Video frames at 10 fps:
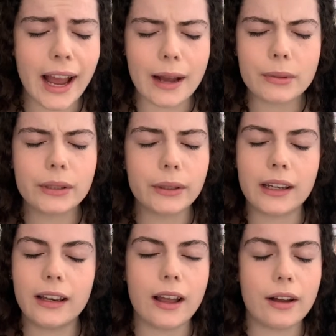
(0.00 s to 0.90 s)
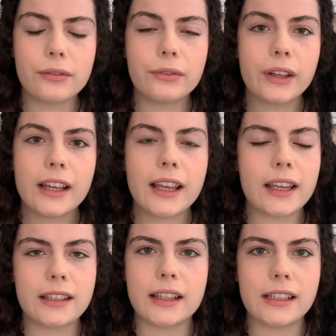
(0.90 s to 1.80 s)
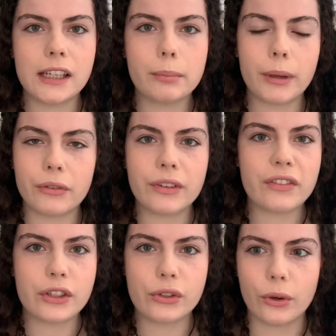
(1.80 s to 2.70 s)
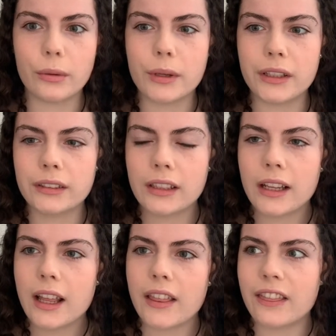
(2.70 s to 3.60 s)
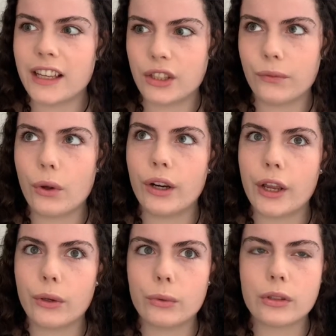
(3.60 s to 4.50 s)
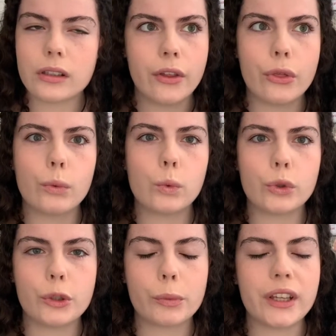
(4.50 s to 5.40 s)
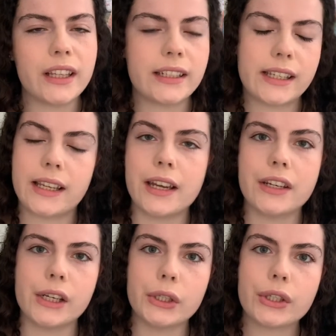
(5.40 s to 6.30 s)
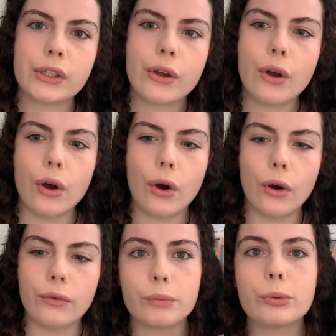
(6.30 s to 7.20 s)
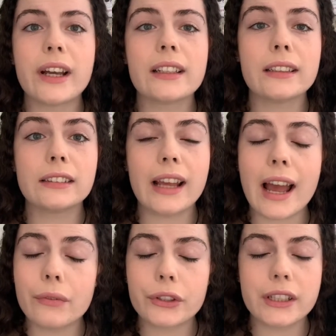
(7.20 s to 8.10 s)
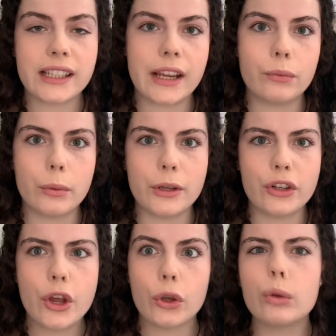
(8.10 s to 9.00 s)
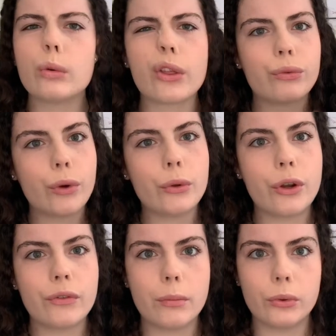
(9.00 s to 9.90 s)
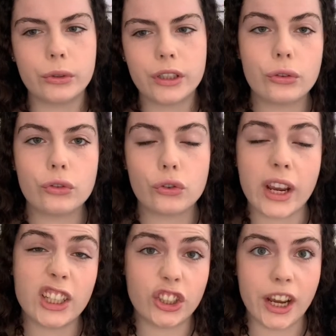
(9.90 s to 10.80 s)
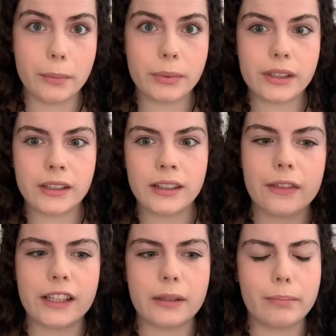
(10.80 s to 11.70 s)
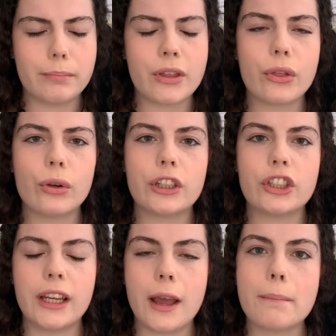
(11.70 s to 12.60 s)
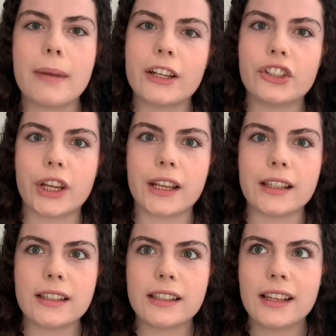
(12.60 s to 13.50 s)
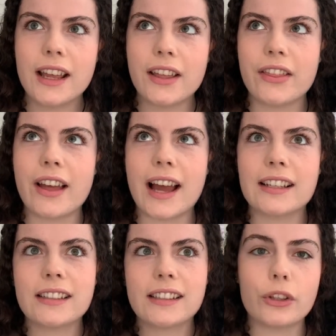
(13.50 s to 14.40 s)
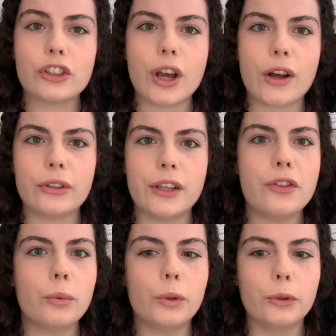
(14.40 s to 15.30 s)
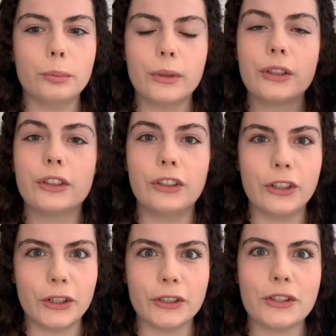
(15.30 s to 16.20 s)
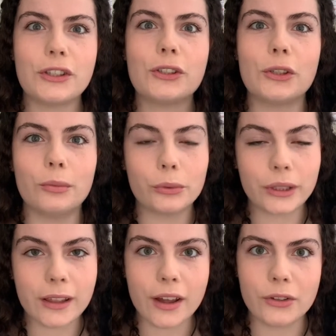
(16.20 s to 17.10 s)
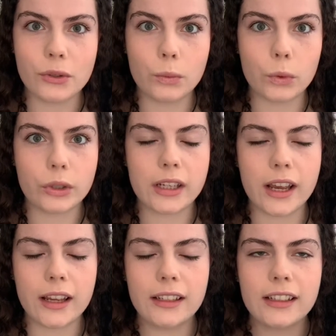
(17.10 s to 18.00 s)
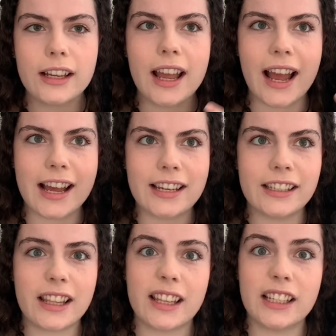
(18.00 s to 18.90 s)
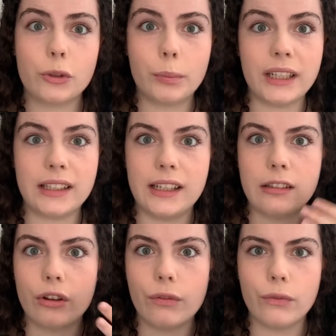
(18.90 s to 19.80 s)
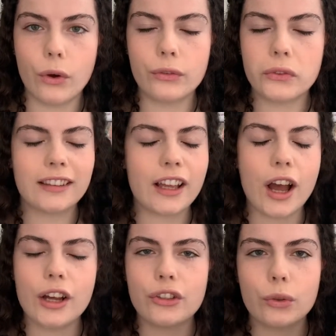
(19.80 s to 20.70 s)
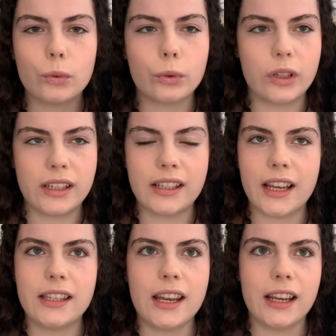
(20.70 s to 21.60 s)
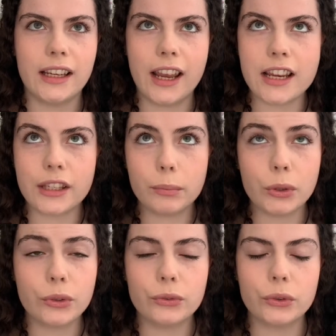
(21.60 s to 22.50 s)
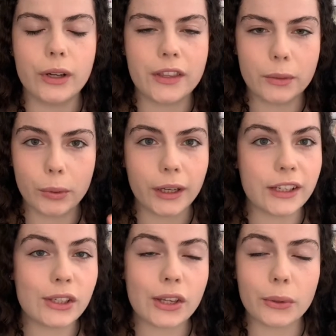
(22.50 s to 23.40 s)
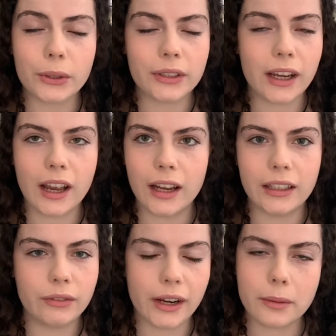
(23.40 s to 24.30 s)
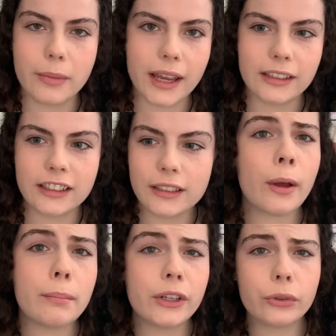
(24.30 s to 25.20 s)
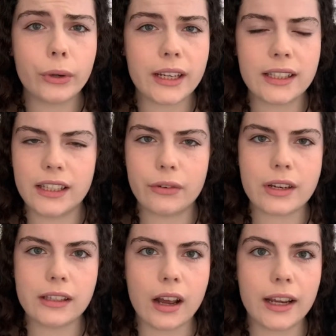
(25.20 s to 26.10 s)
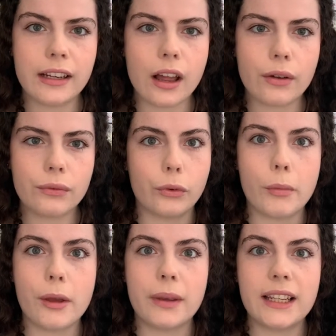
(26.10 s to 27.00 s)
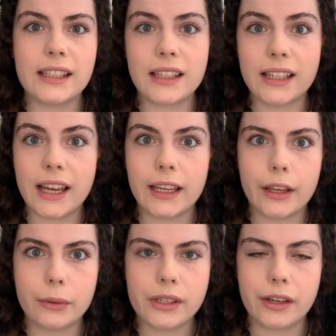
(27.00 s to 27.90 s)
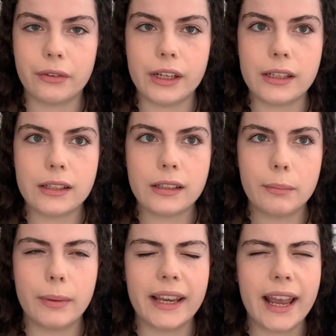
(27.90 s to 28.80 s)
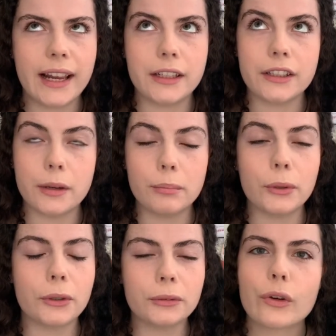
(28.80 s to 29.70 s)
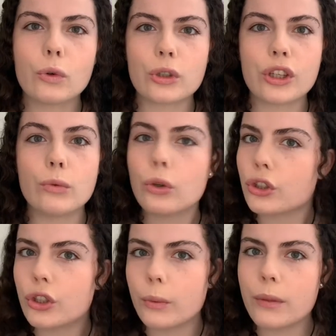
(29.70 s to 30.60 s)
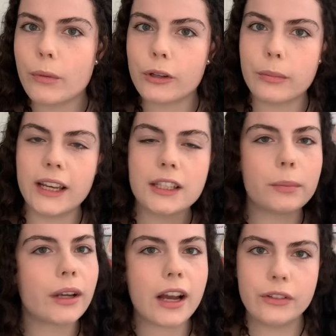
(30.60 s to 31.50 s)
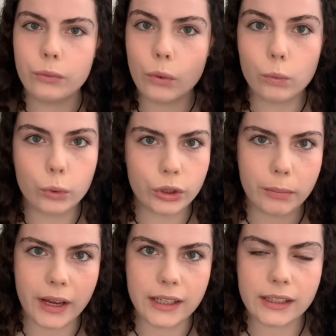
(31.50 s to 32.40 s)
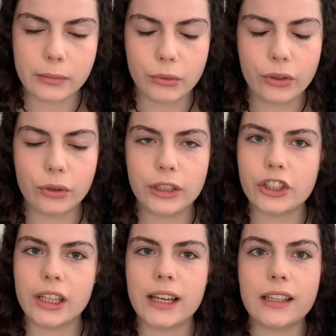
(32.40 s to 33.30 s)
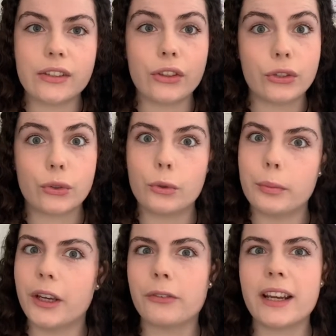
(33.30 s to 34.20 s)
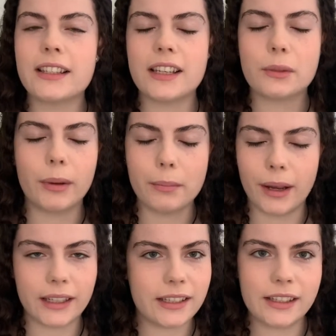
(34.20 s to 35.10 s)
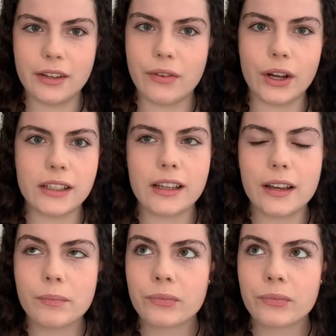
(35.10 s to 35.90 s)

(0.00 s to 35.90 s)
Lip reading: absolutely love, is The Deep by Rivers Solomon. This follows the water-breathing descendants of pregnant African slave women who were thrown overboard trade ships. This mythology imagines that the child in the womb learns to breathe underwater and this species evolves. The underwater setting is beautiful and this book is so good, I highly recommend. A middle grade series I love for mermaids is the Ingo series by Helen Dunmore. Also not to do with mermaids, but kind of water-based mythology, is The Scorpio Races by Maggie Stiefvater.